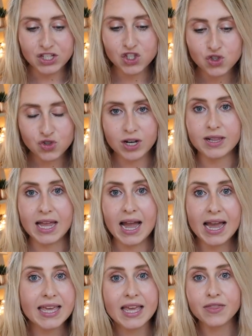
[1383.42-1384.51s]
is strictly
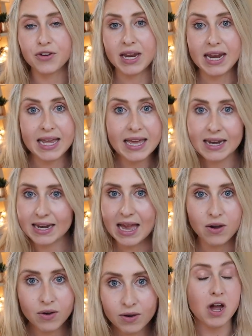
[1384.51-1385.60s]
hiking. They're getting in and
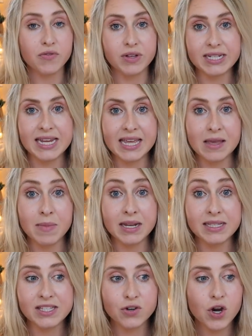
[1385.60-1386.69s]
out, not really taking many
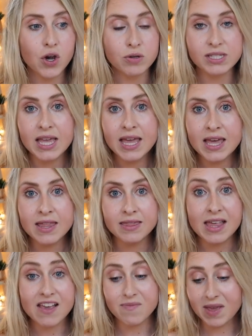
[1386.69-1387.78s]
zeros
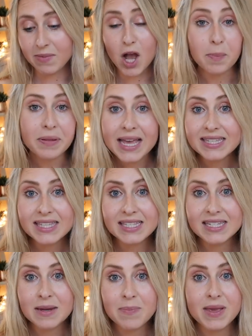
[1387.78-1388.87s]
they've maybe got
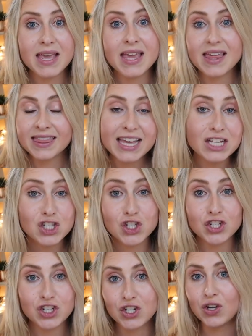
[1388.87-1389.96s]
places to be, things
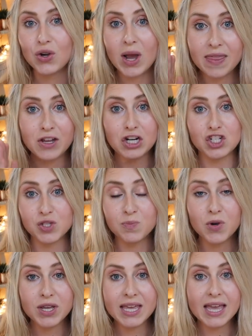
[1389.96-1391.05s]
to do, and they're just
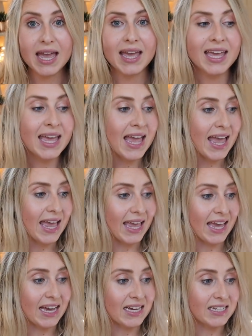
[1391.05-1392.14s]
booking it.
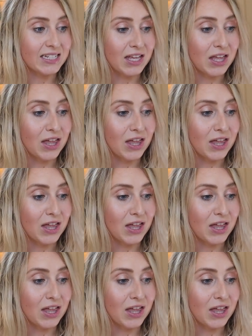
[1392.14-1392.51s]
And